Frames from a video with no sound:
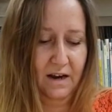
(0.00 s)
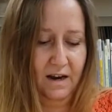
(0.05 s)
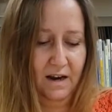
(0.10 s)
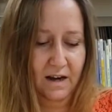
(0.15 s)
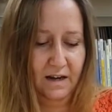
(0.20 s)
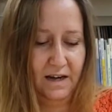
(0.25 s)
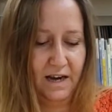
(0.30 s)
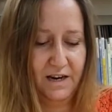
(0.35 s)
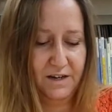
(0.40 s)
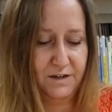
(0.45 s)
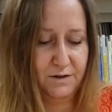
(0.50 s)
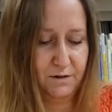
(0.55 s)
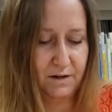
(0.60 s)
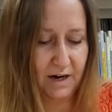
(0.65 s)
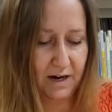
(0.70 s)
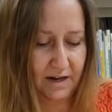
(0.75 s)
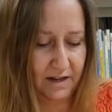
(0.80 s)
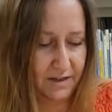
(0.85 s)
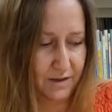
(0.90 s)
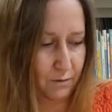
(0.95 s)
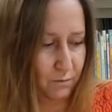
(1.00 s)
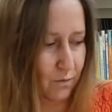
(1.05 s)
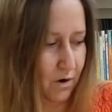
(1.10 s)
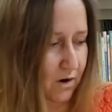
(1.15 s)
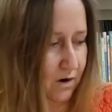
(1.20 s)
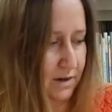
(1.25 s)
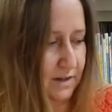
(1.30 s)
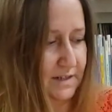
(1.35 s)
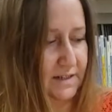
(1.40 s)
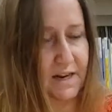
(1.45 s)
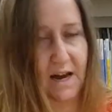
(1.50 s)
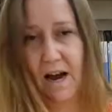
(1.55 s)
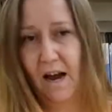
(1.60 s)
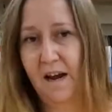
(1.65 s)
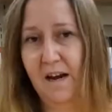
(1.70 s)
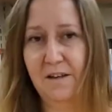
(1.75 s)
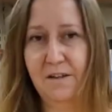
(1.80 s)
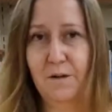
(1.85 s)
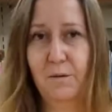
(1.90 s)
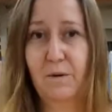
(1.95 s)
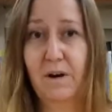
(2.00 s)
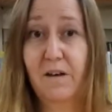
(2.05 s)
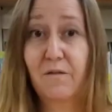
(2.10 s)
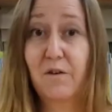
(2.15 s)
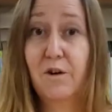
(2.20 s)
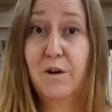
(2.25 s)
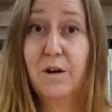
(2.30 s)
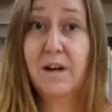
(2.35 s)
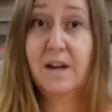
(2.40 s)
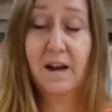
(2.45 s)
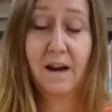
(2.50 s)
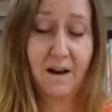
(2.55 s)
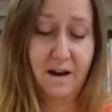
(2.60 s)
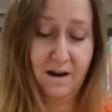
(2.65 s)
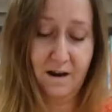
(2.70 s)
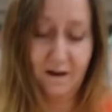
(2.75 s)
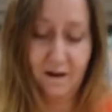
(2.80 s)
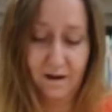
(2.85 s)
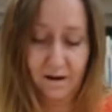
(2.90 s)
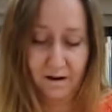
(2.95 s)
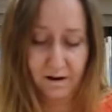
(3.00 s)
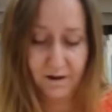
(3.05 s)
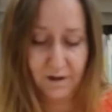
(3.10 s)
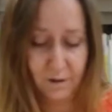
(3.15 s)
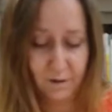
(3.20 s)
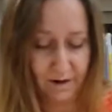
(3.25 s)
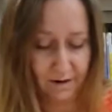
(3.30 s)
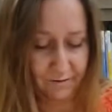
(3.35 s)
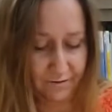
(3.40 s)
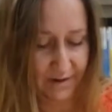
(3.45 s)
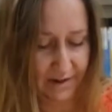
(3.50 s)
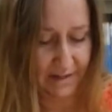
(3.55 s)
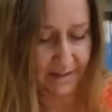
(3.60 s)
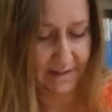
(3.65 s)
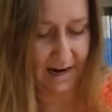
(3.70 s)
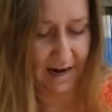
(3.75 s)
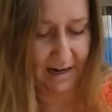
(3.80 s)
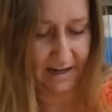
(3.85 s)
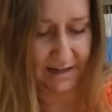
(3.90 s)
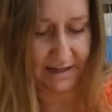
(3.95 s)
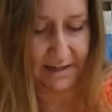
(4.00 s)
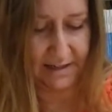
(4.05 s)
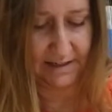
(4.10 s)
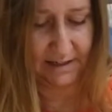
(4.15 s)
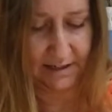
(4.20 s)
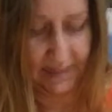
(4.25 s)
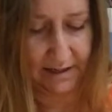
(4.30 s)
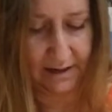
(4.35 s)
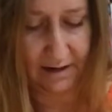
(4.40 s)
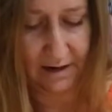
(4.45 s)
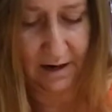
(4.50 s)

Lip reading: in case you cut it the wrong size or whatever, you can fix that easily.